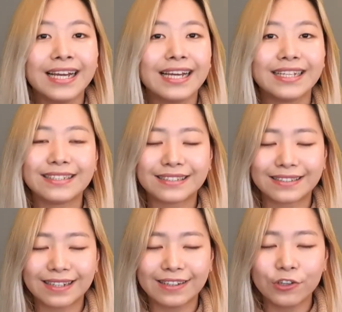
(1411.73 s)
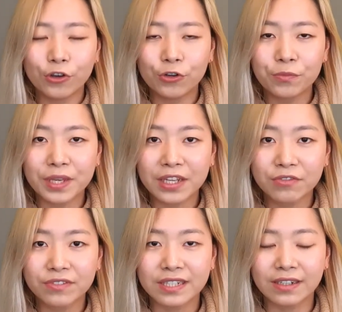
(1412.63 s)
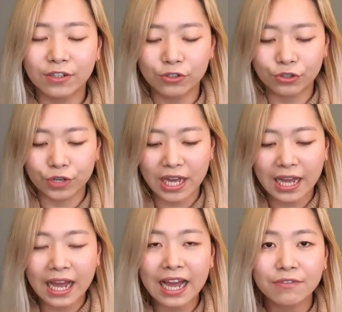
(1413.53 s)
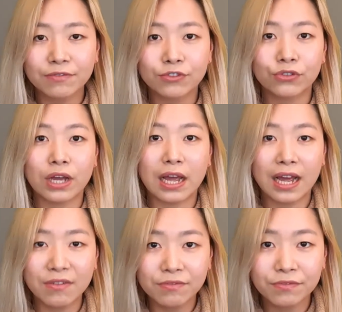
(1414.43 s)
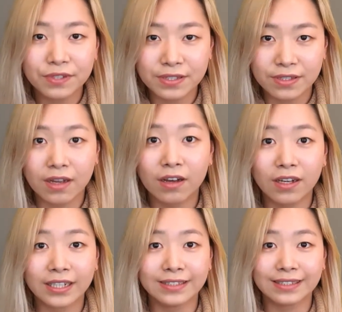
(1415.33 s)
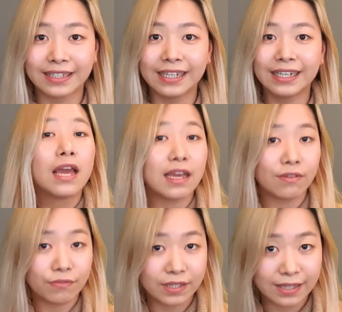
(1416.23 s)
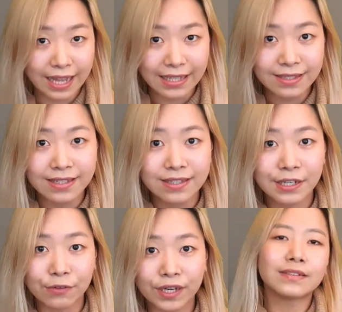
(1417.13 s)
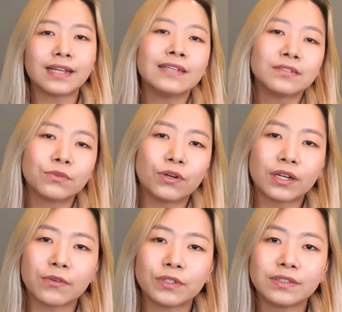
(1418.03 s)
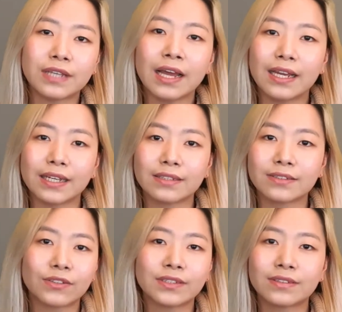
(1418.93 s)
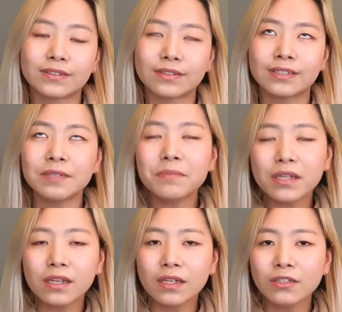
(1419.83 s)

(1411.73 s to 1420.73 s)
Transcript: It's not a big of deal. You have to emphasize it if it's necessary. That's what I was saying. So it's similar